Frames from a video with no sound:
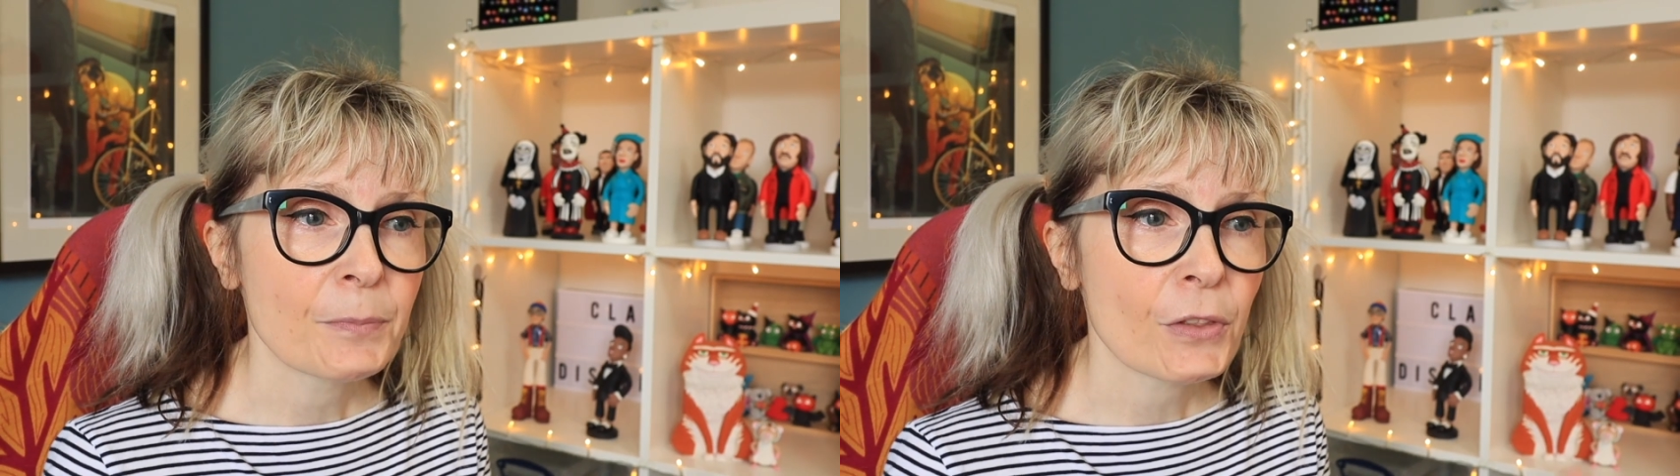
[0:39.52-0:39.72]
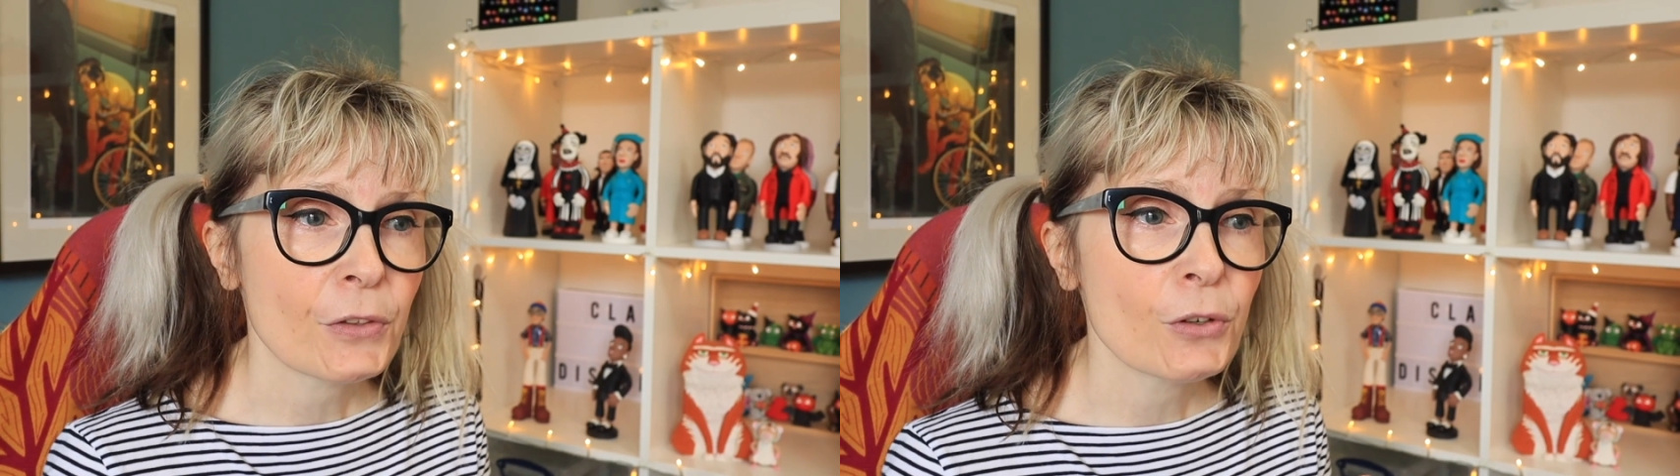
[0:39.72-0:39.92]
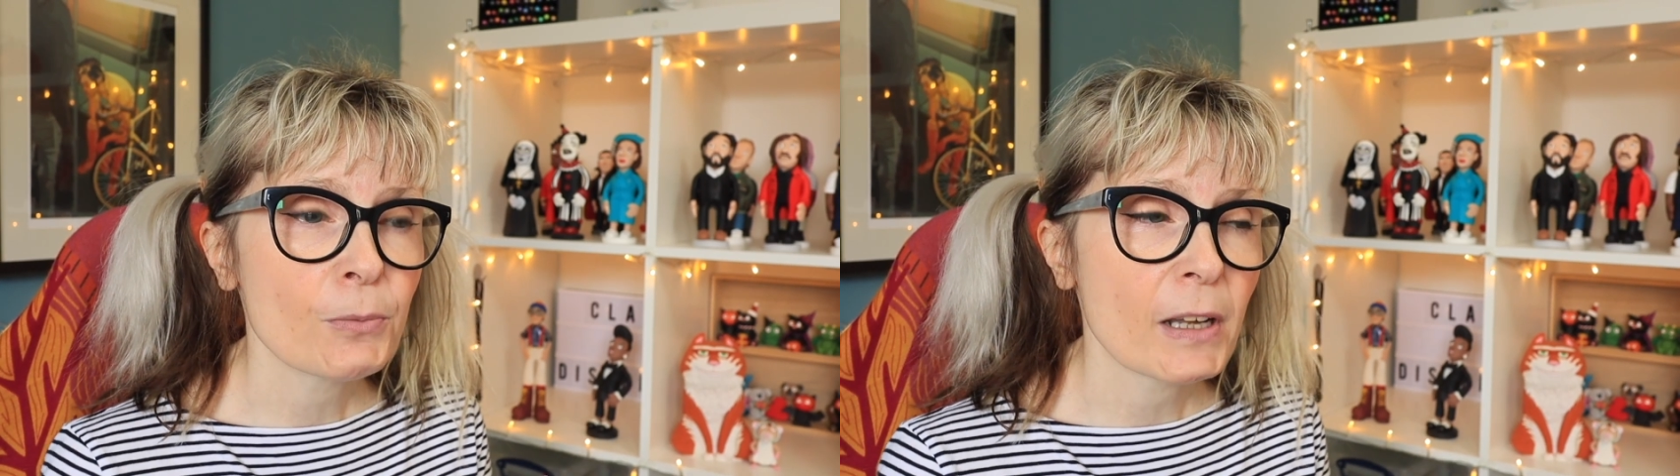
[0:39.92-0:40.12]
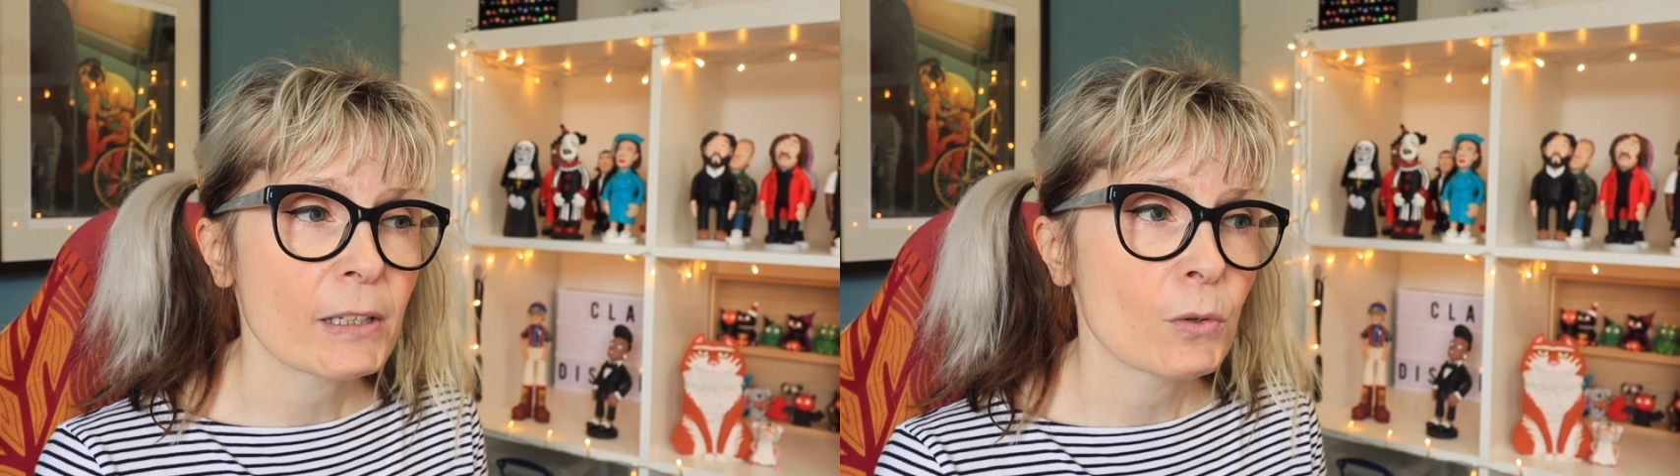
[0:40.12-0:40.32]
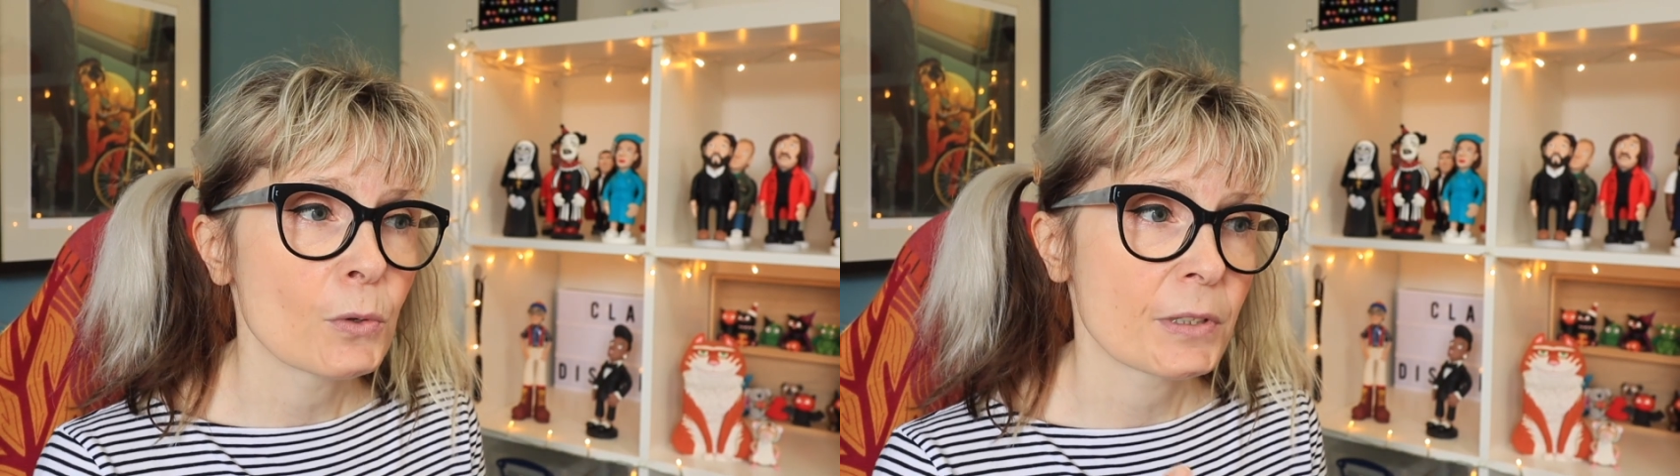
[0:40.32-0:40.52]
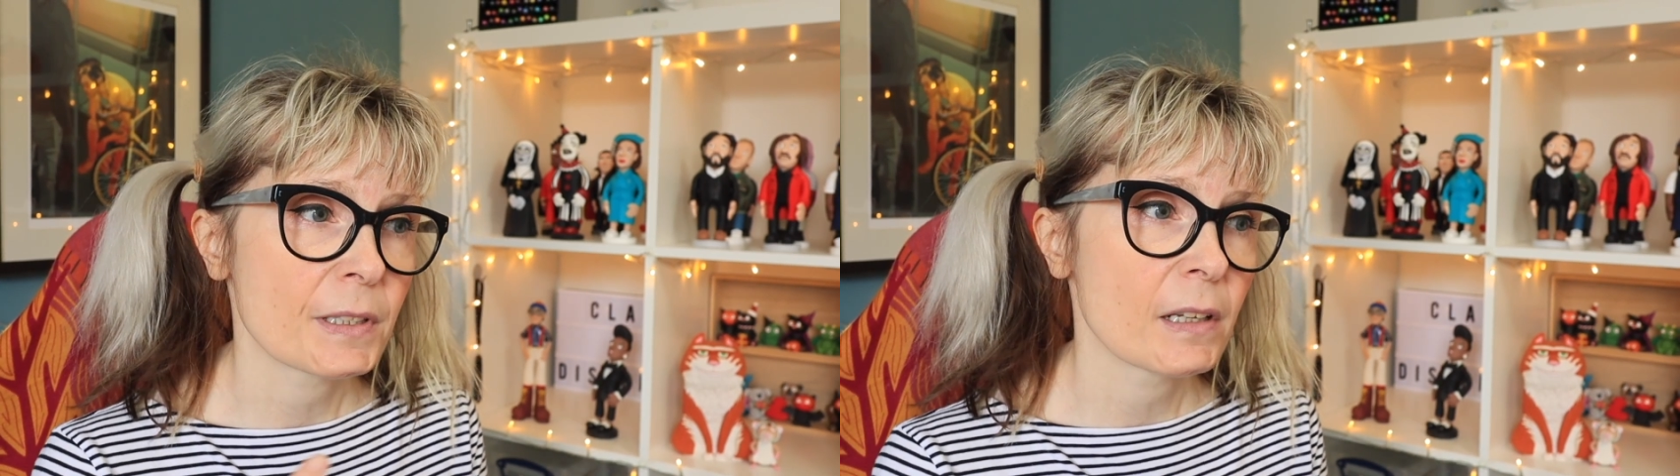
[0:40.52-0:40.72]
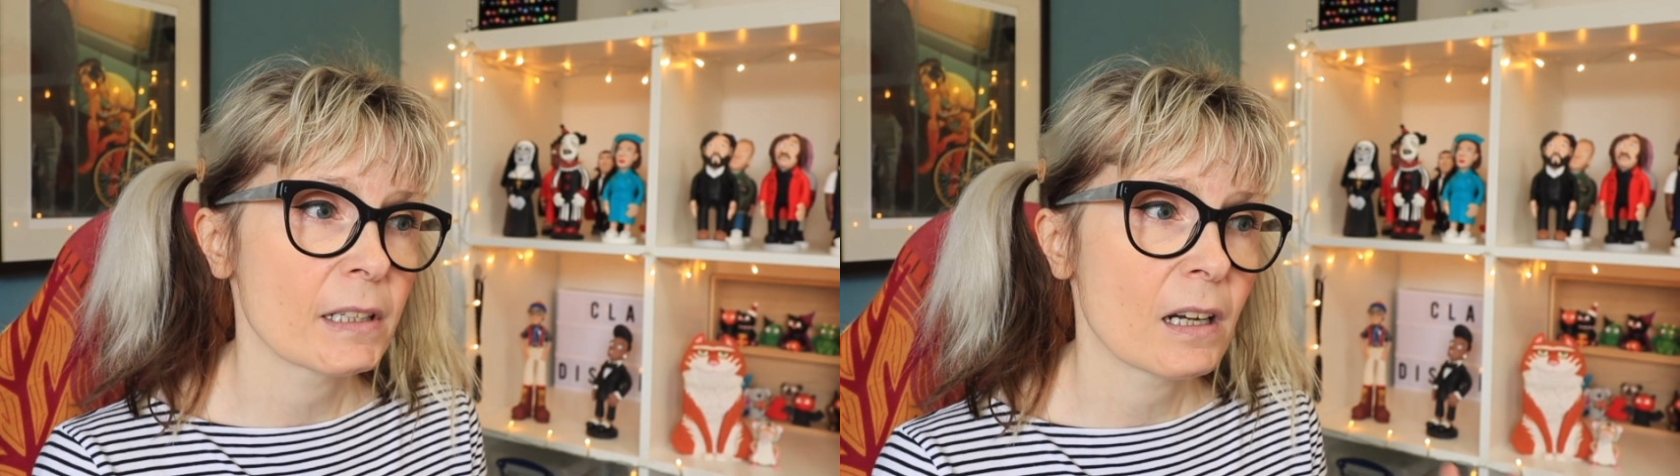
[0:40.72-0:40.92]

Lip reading: through my course I